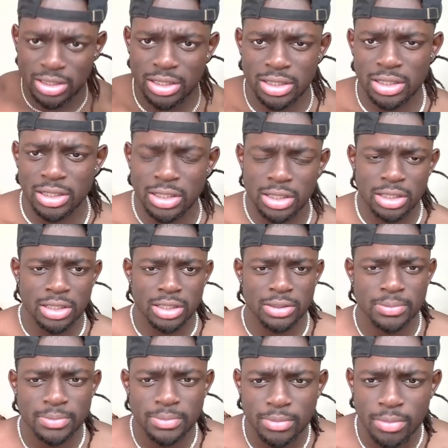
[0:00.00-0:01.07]
A little bit of a
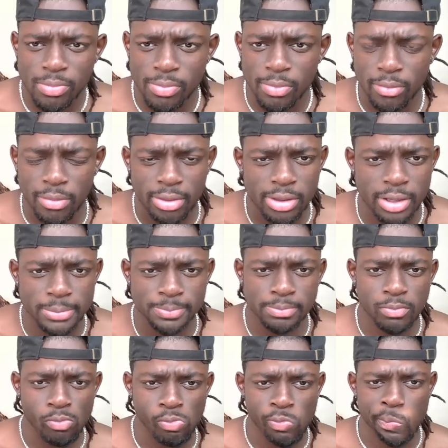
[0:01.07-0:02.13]
slow start to the
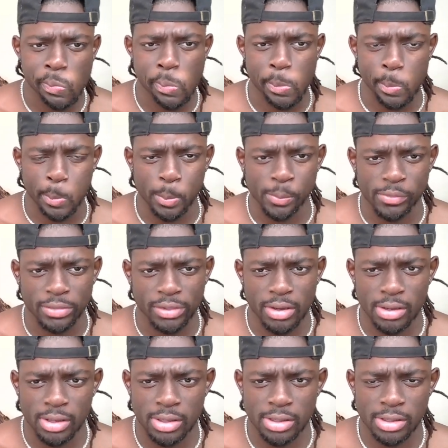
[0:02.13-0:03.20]
season, but boy, has he
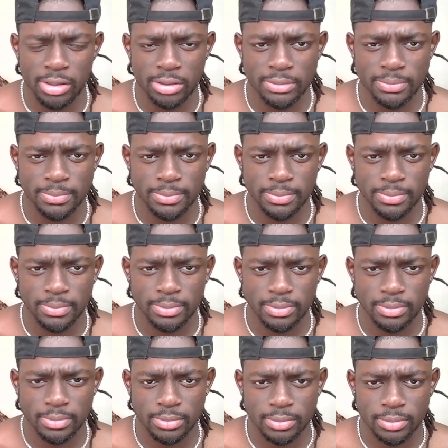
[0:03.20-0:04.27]
come on with a
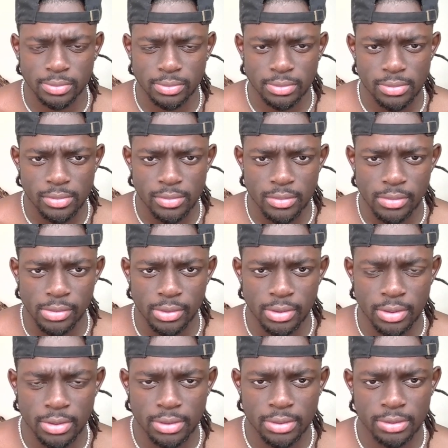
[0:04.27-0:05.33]
vengeance over the
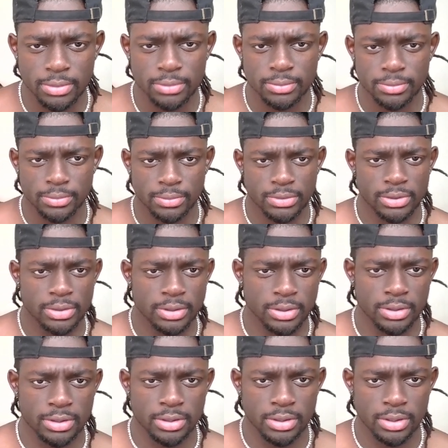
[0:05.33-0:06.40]
last few weeks.
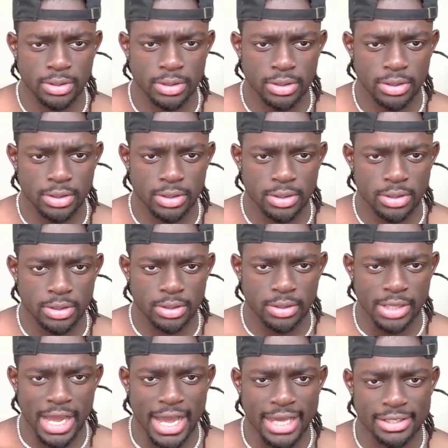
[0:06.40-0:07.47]
Tagovailoa, third down
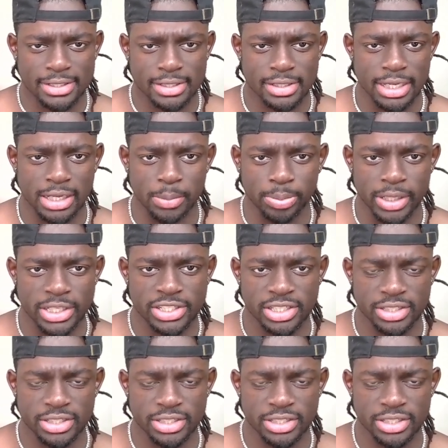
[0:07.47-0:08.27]
pass is incomplete.